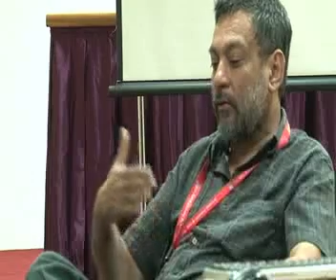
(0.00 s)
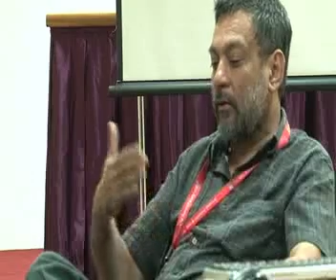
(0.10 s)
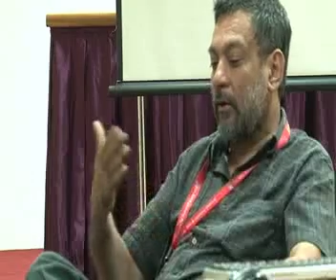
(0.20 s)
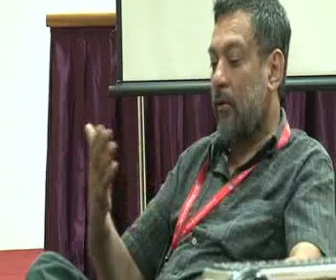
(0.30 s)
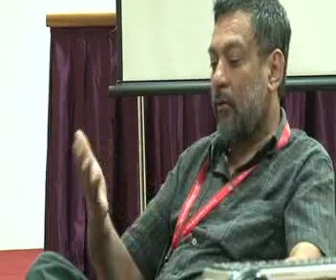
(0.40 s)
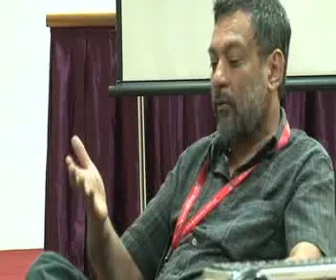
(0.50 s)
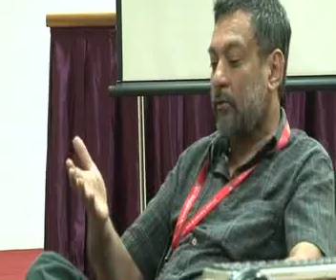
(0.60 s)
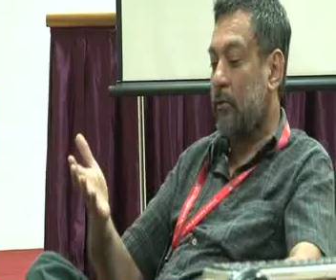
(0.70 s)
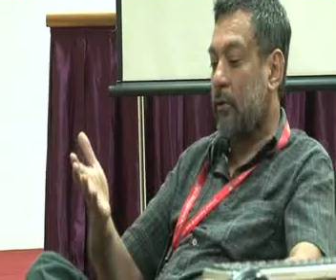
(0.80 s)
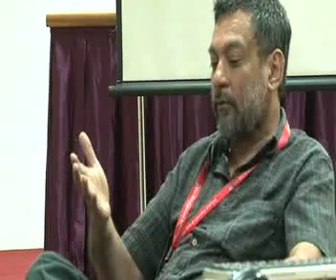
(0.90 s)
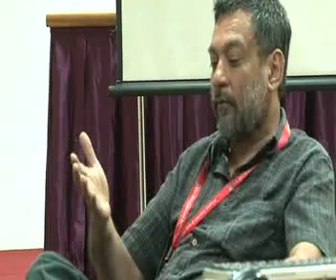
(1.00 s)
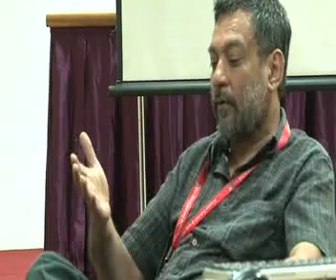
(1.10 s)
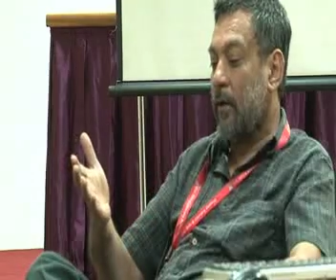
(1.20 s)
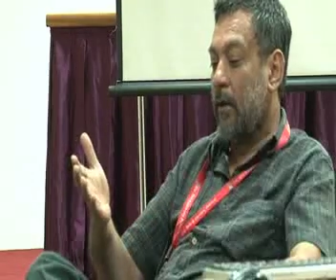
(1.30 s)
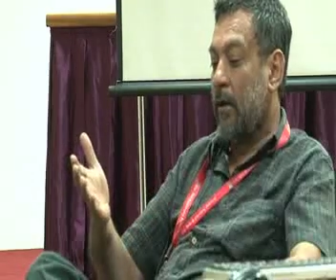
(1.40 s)
that whole sort of
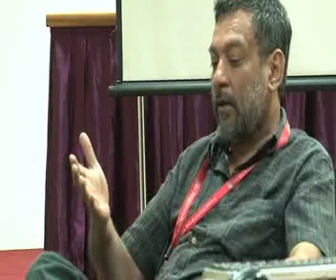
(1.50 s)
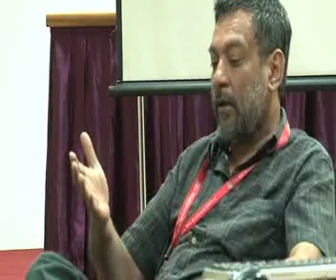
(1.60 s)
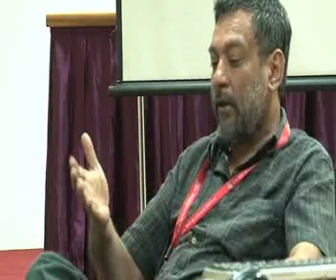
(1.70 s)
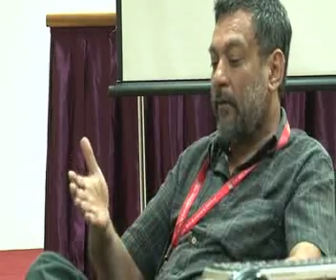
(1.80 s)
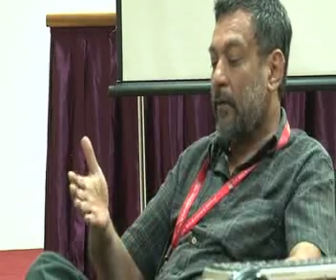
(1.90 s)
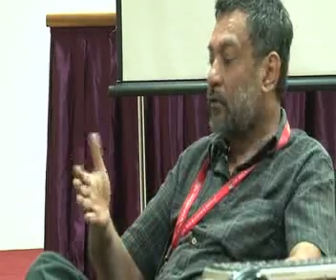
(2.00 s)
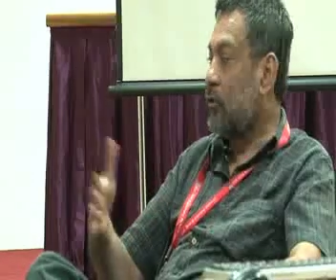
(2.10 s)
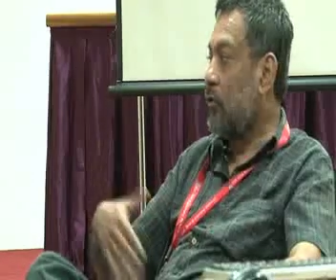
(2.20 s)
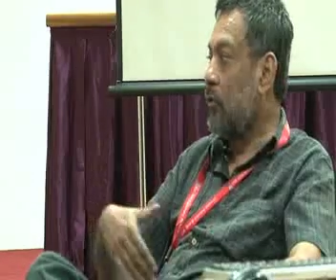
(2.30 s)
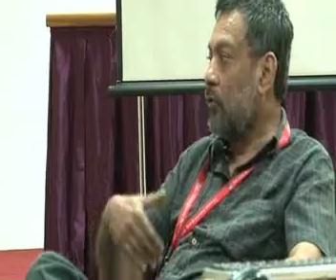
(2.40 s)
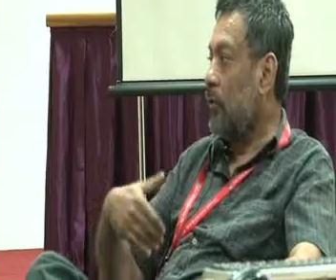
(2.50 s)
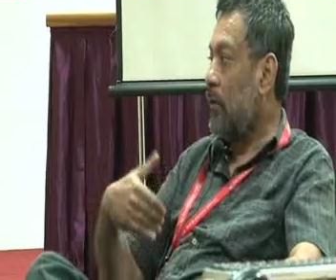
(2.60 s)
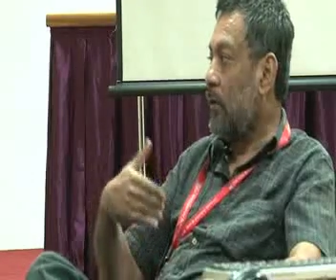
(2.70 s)
leaving school